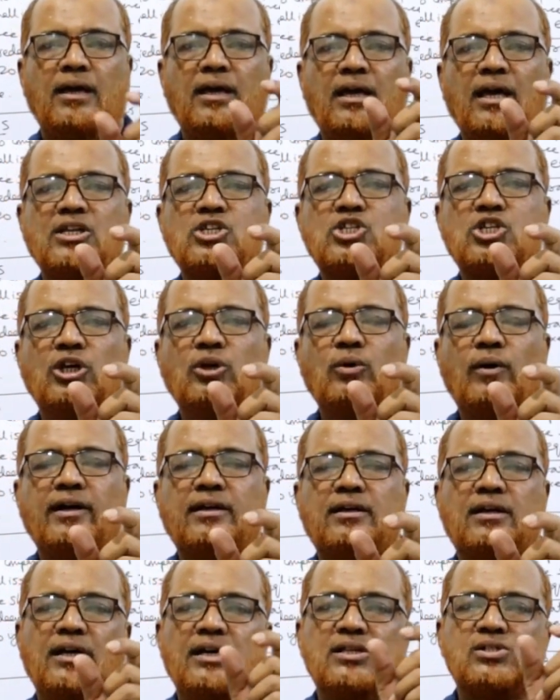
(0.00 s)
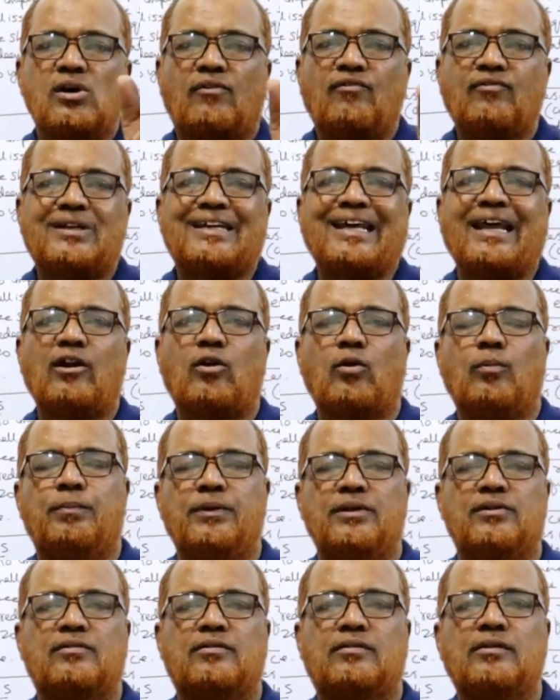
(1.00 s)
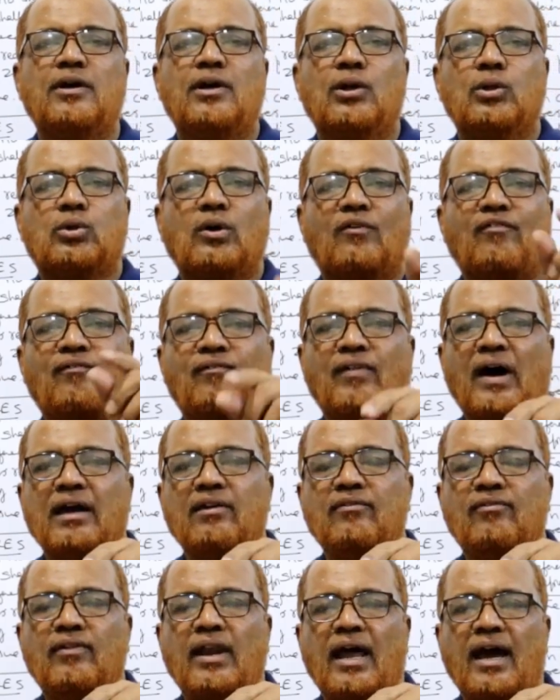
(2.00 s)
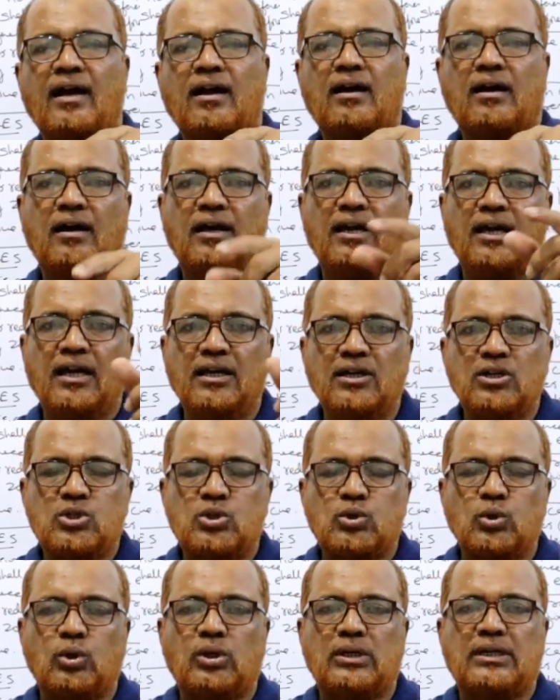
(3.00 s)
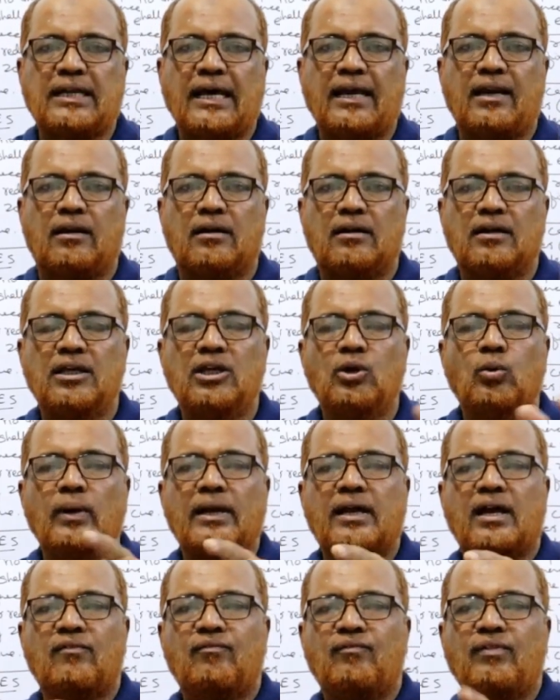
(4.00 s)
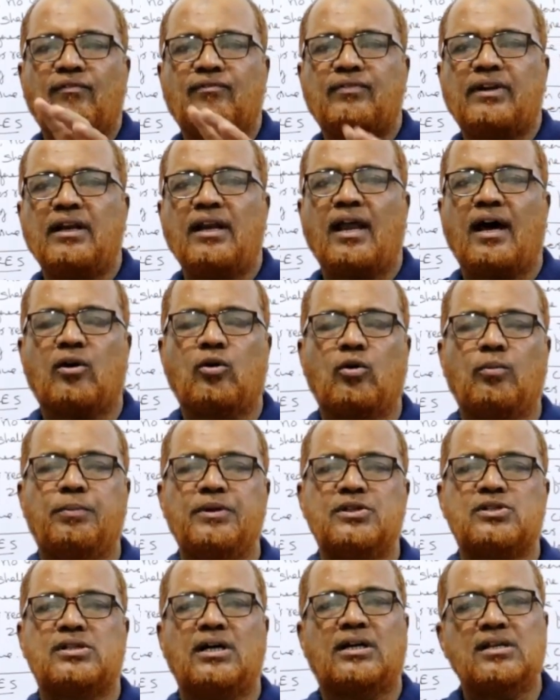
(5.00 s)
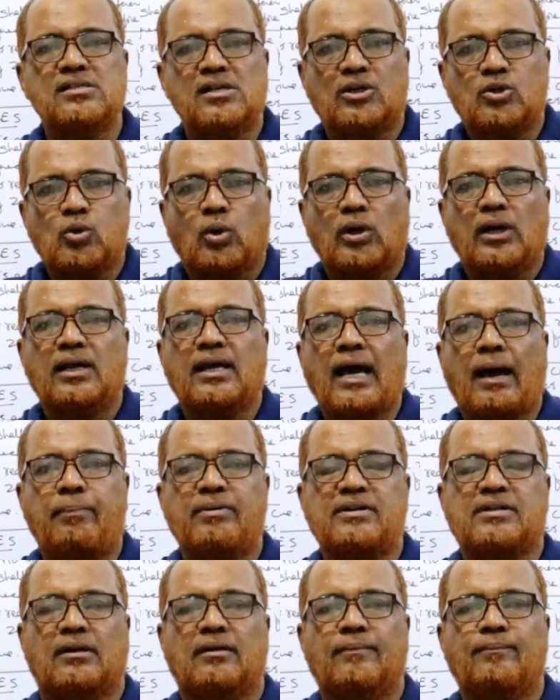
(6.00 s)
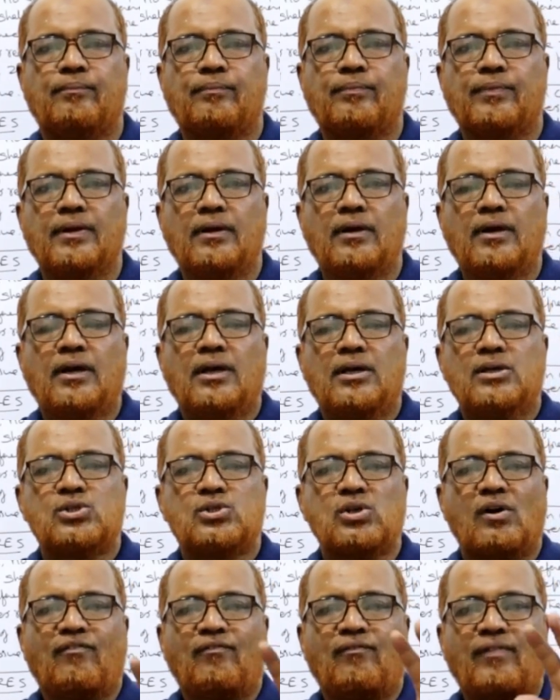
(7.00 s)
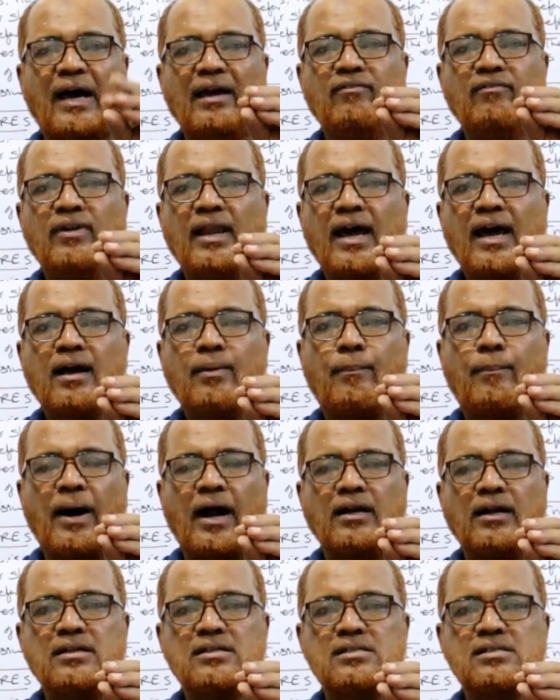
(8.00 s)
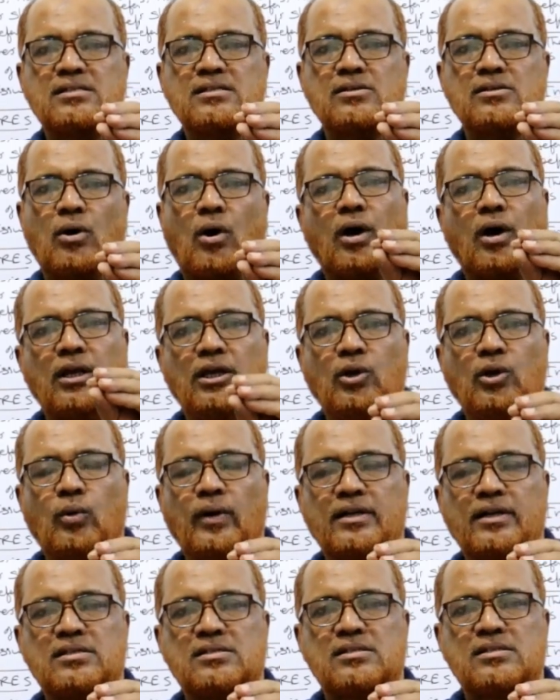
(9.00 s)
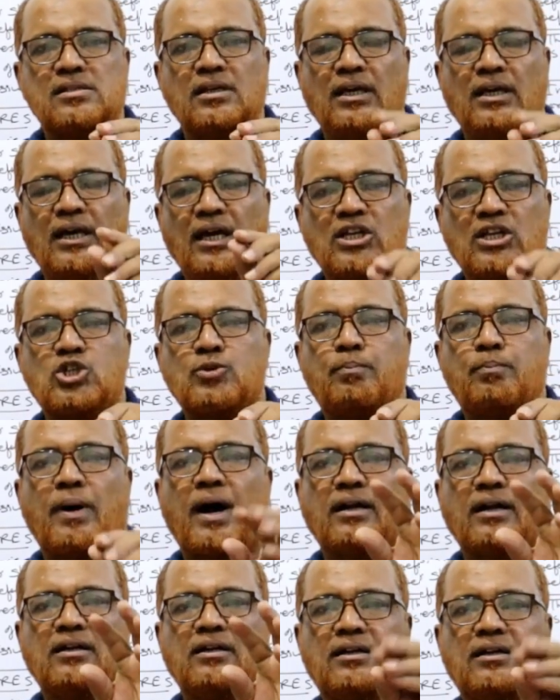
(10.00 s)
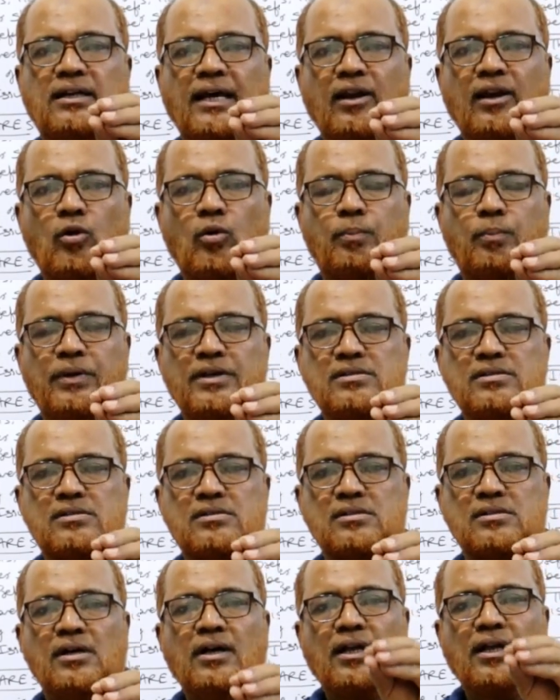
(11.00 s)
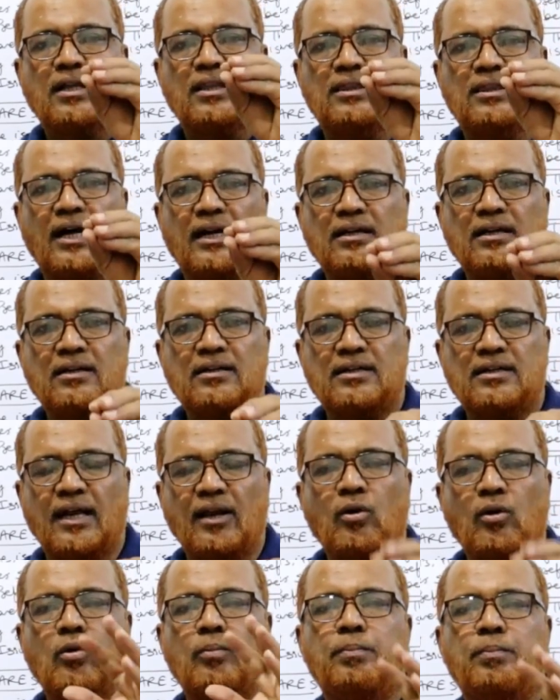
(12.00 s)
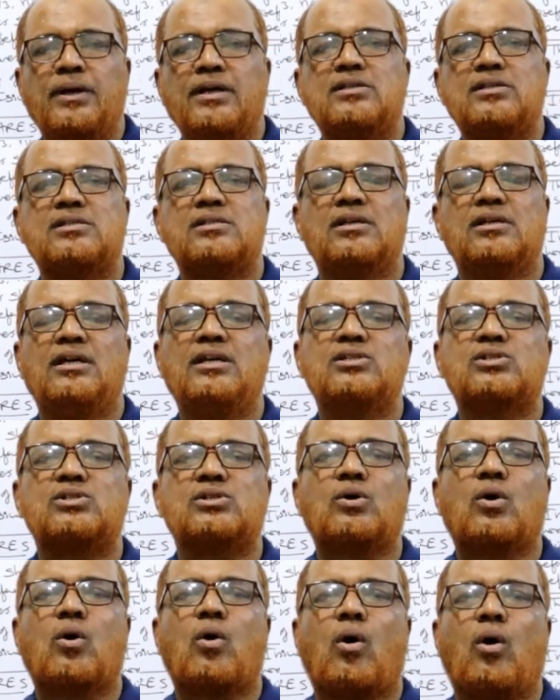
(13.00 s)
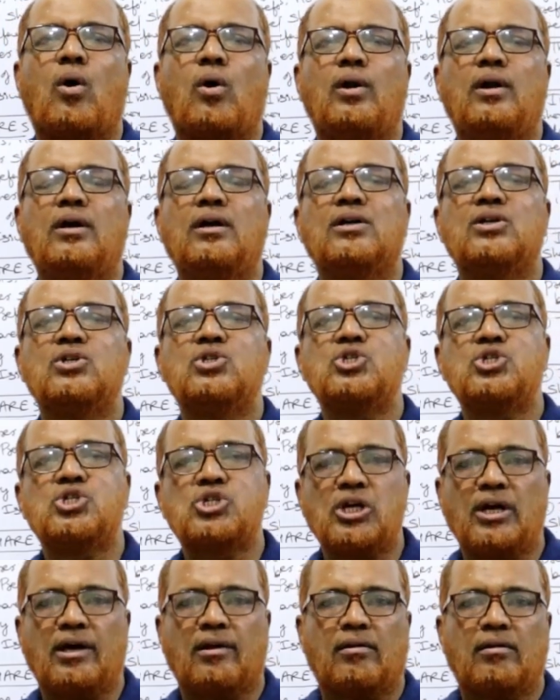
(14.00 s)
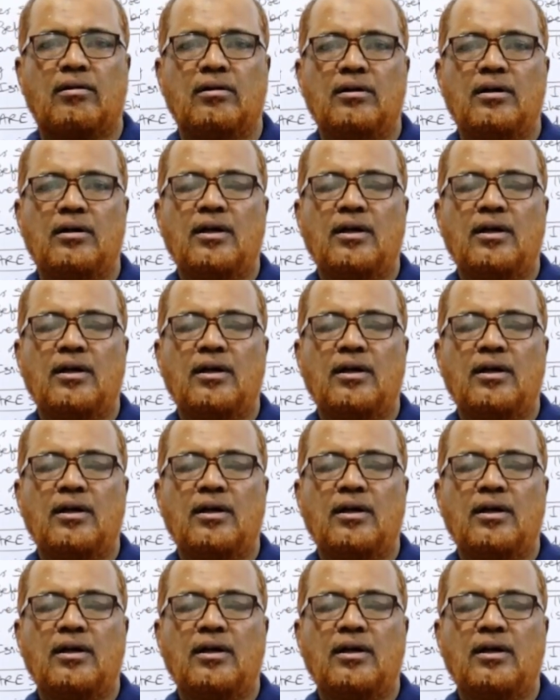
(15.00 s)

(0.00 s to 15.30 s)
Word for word: Each unit is of ten rupees. So five lakh into ten, you will get fifty lakh rupees. That is the total capital. So five lakh parts or units, each part ten rupees, that ten rupees is called share.